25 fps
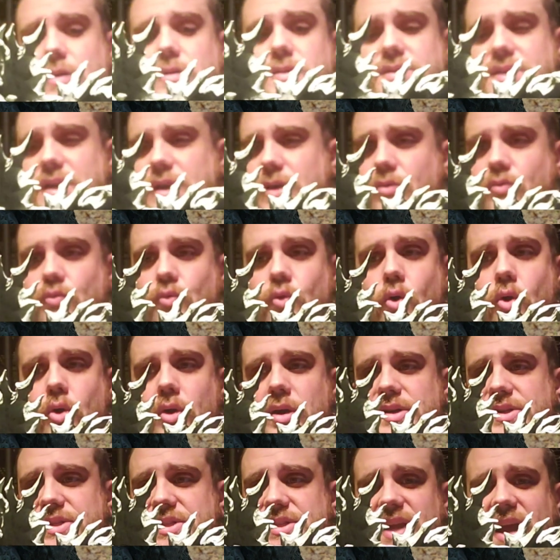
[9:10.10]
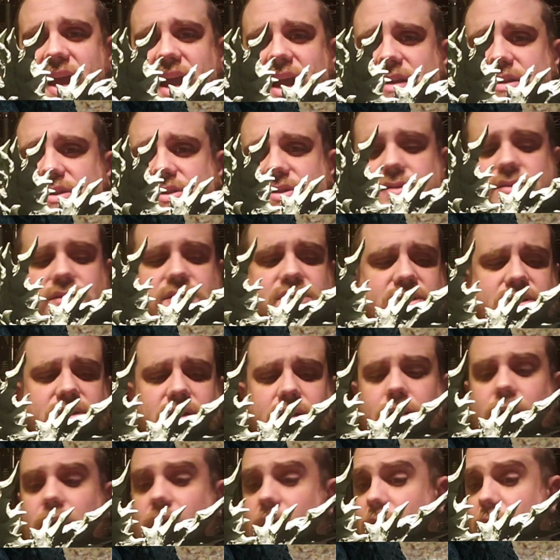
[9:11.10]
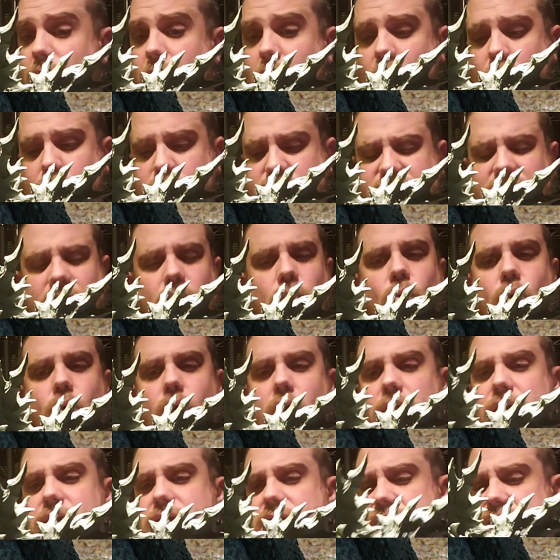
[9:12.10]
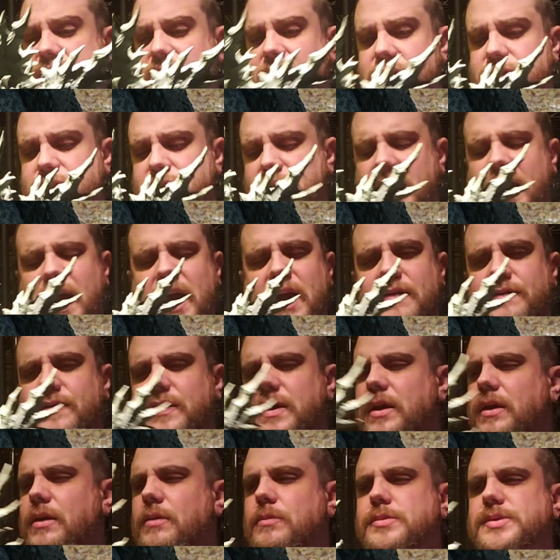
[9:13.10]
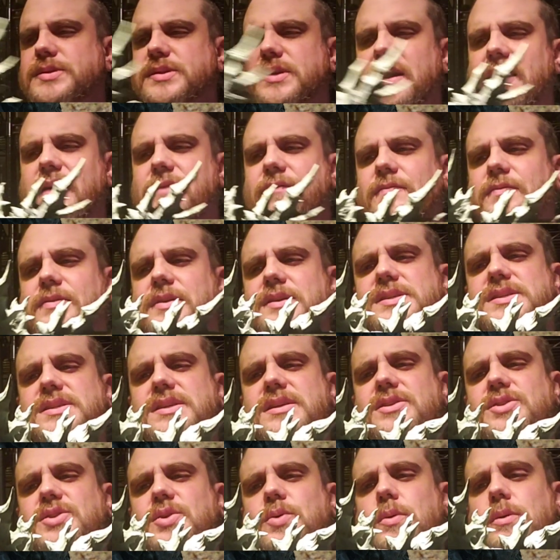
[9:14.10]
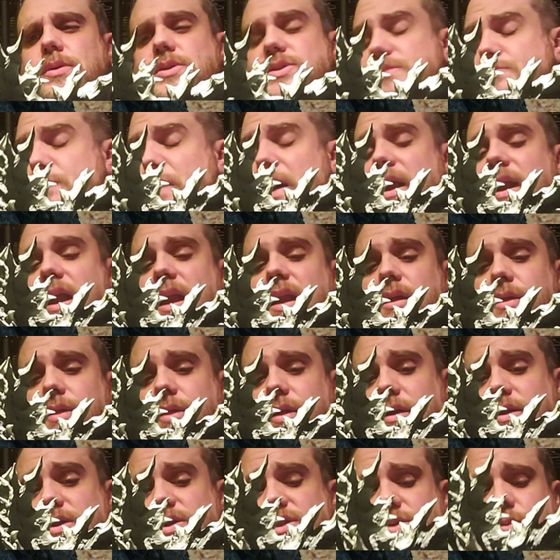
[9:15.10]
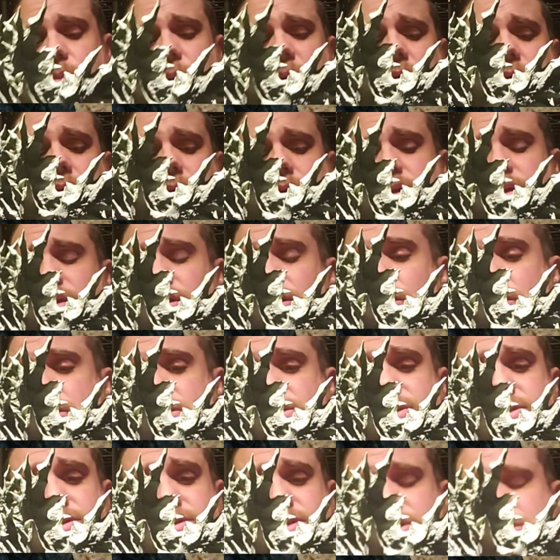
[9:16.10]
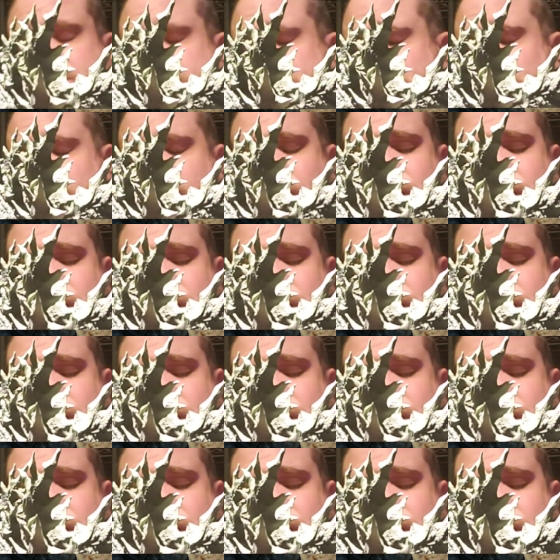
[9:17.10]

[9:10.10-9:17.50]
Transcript: It's like a roaring stance, or just almost like a walking stance you can have. You can almost have this thing doing just about anything. Just how it looks. Just